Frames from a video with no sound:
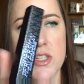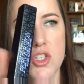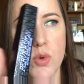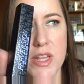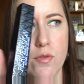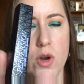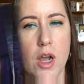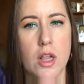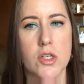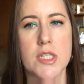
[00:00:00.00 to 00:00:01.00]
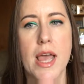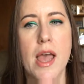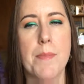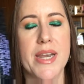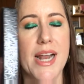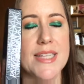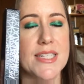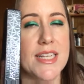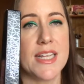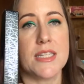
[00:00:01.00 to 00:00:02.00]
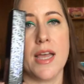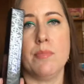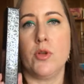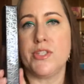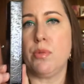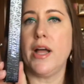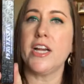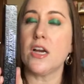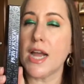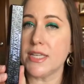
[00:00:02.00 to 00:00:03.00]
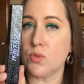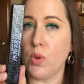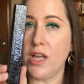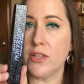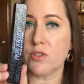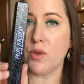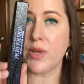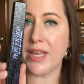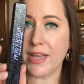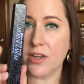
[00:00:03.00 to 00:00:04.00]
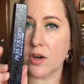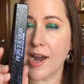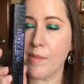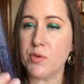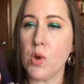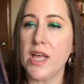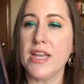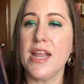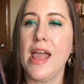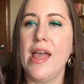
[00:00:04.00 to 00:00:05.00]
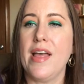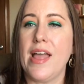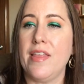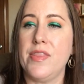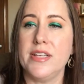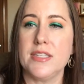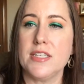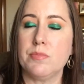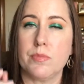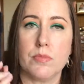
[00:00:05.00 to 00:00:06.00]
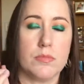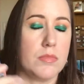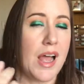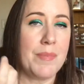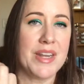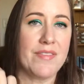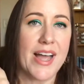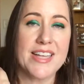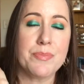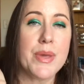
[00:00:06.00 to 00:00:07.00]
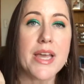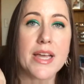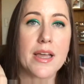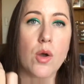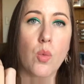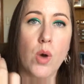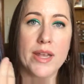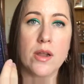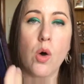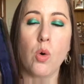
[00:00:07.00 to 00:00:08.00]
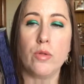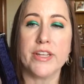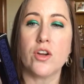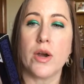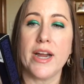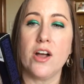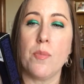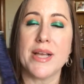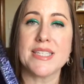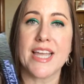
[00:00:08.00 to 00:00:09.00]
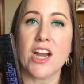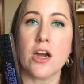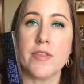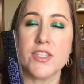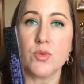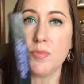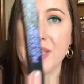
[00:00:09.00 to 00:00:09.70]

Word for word: is $24, but it has a 10 time multiplier as well. So I went ahead and grabbed one. And this is I mean, if I had to pick one holy grail mascara, this would